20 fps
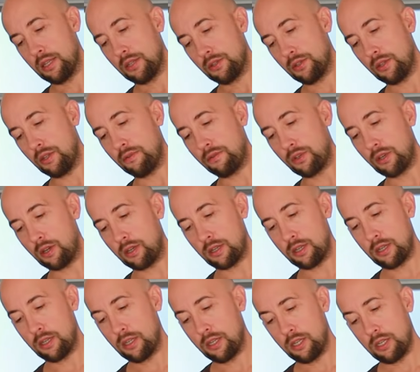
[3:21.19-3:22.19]
So you've
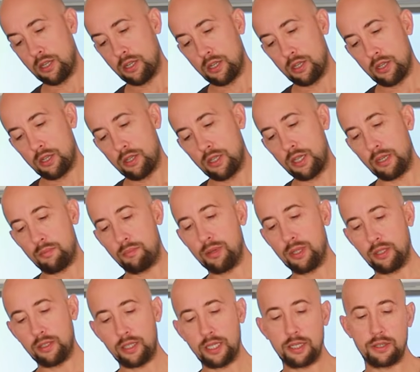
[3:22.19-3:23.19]
got the
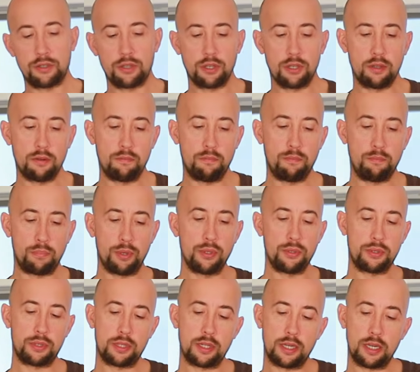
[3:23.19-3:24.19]
ability to
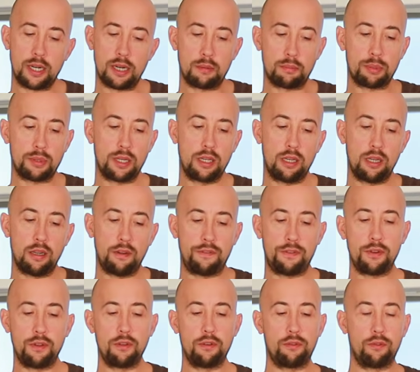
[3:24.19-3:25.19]
boost it up if
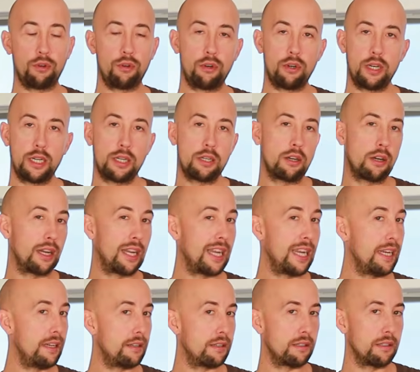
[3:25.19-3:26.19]
you've already got
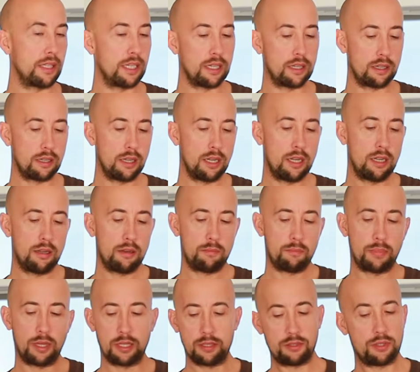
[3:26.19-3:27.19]
heat in there,
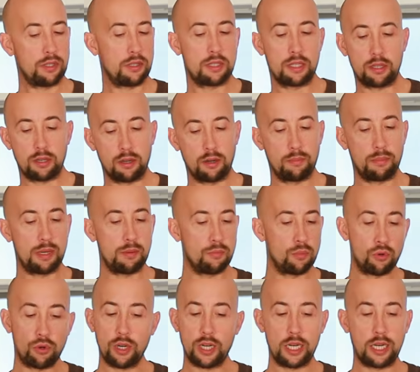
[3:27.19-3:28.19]
but it's just going to be
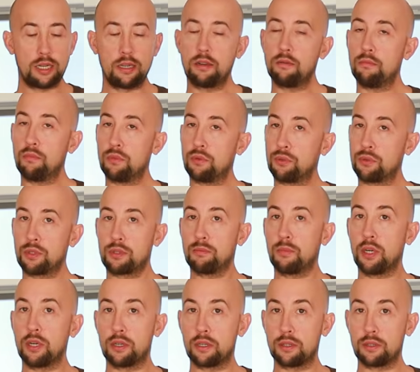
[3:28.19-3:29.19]
more heat and more
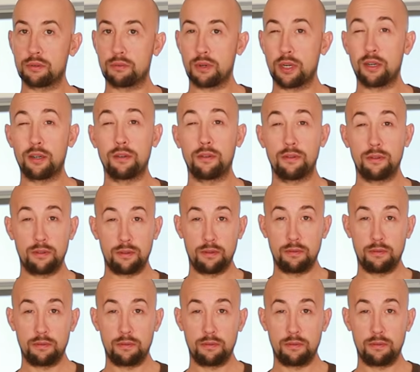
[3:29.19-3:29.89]
smoke as well.